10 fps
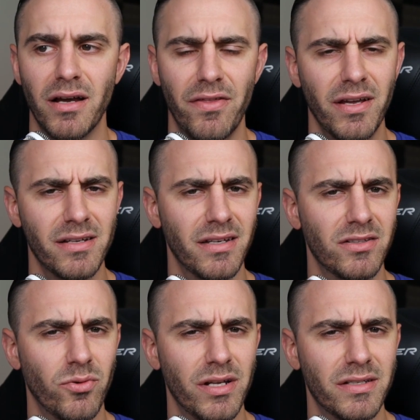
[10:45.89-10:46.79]
I think I
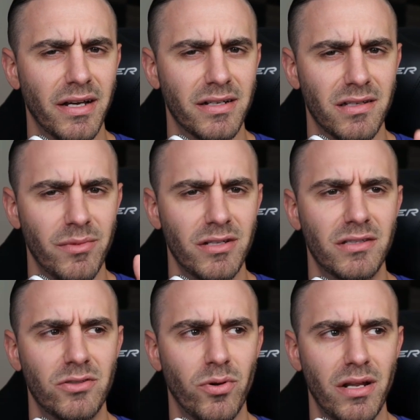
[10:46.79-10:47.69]
said 20 seconds. I meant
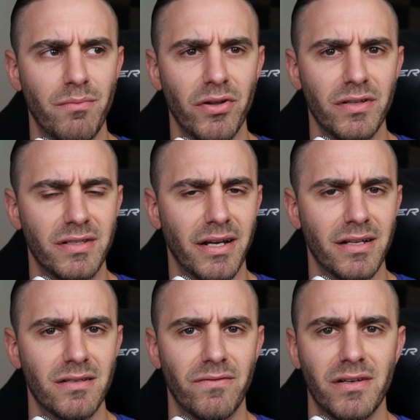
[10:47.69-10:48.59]
20
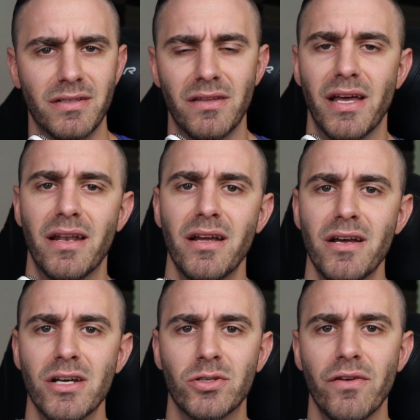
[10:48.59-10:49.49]
milliseconds if I said that.
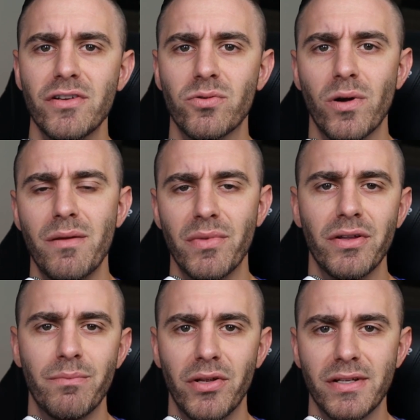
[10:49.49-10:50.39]
So every 20
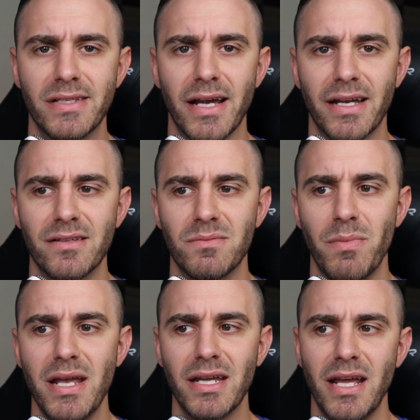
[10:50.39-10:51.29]
milliseconds,
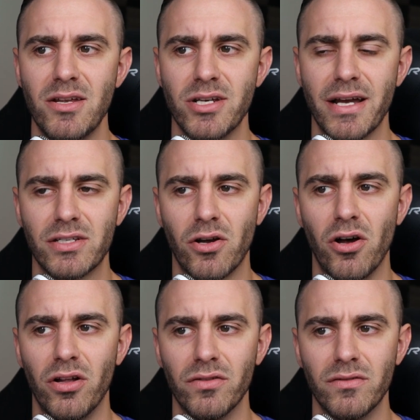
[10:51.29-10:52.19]
make an AJAX
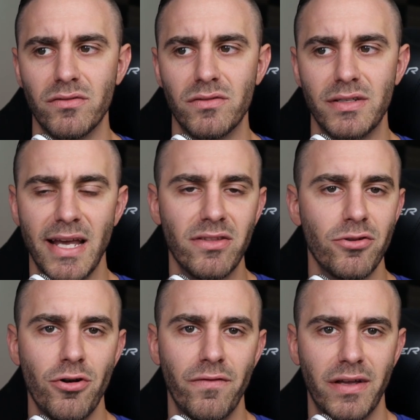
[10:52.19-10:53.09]
call, get
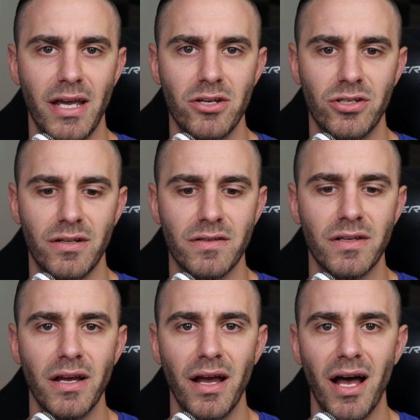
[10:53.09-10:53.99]
the
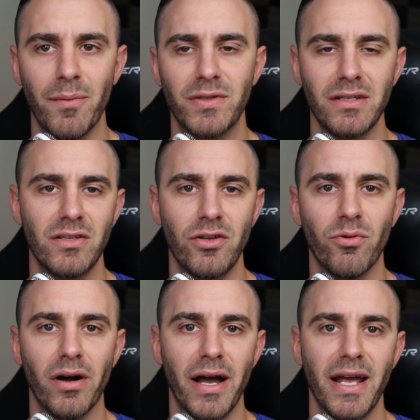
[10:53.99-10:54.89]
notifications, update the
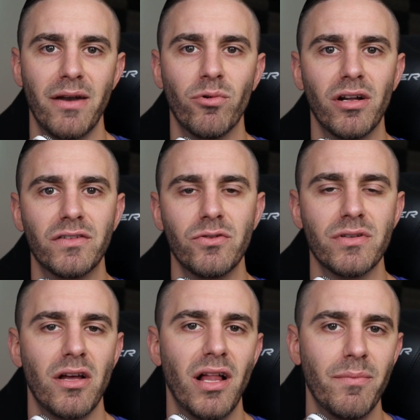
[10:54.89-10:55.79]
UI. And what I'll do
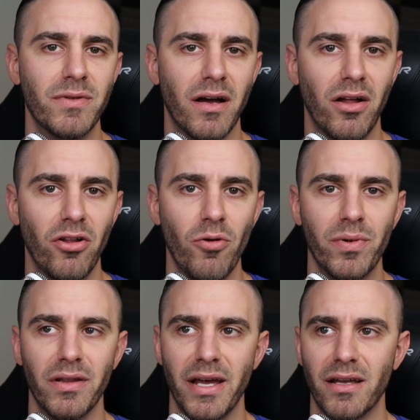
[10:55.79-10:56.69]
is I'll up I'll
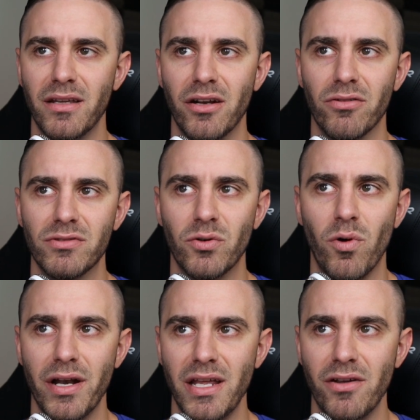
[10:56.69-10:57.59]
open like, you know,
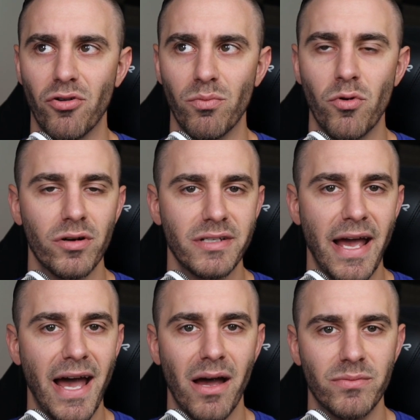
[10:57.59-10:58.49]
20 or more
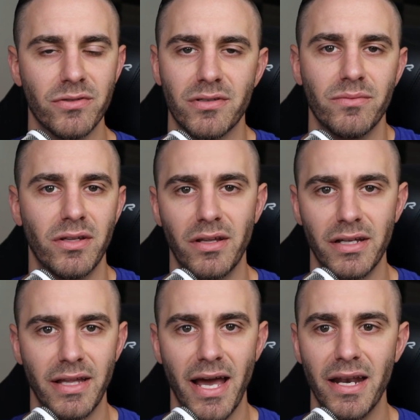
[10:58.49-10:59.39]
tabs or something
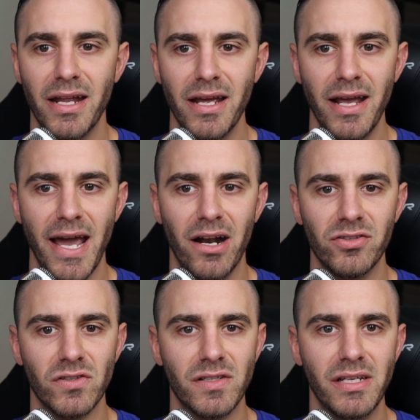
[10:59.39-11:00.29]
like that, and
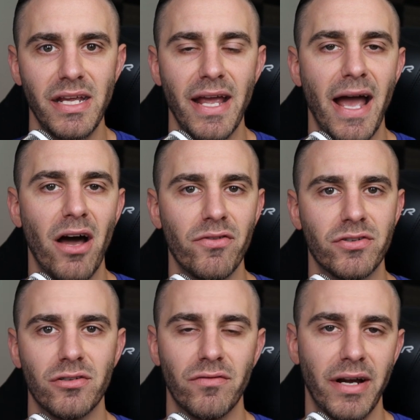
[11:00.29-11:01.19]
I'll just see how the
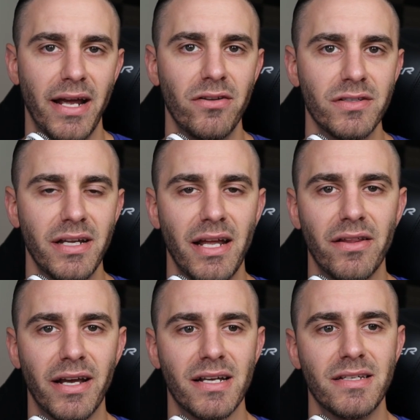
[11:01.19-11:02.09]
server handles it. And
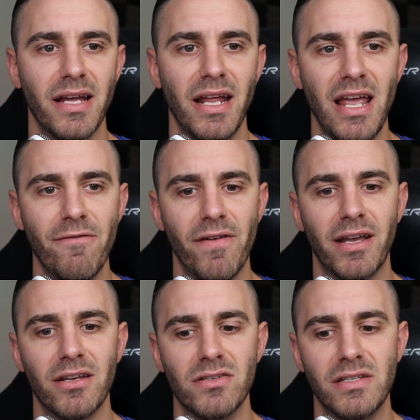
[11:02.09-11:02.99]
like I said, if I
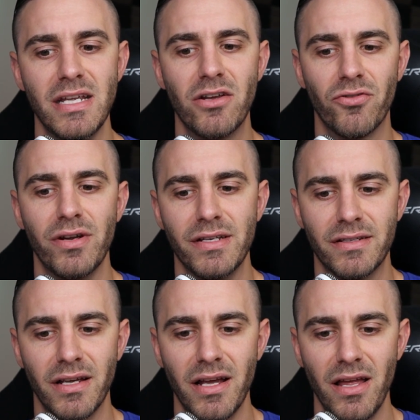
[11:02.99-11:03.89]
can
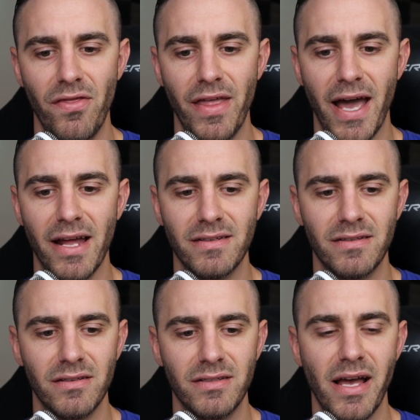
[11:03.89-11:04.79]
decrease
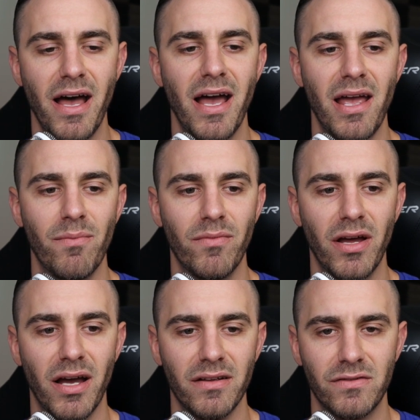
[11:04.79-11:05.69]
that time uh,